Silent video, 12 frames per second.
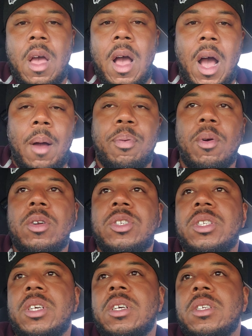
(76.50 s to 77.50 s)
I
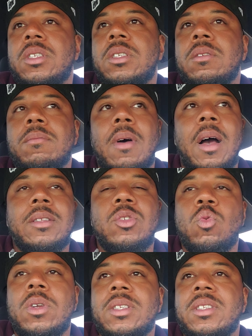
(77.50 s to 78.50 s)
purchased my
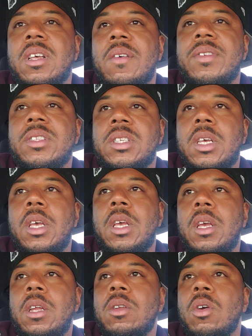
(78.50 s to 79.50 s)

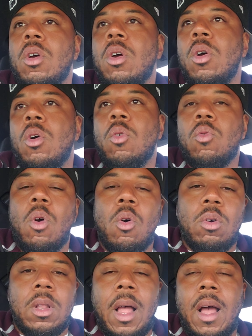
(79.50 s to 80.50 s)
2017
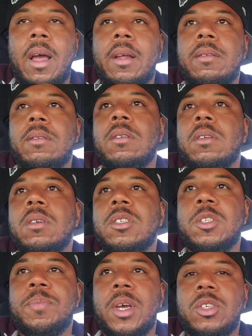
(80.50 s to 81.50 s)
Road Glide
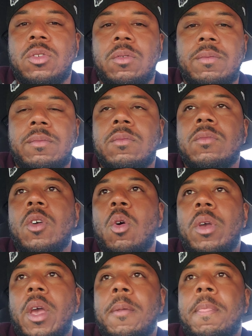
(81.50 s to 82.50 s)
Special.
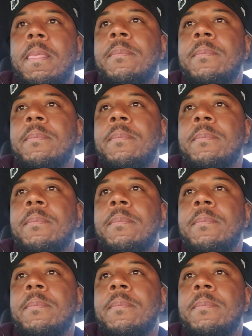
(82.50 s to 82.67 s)
Okay.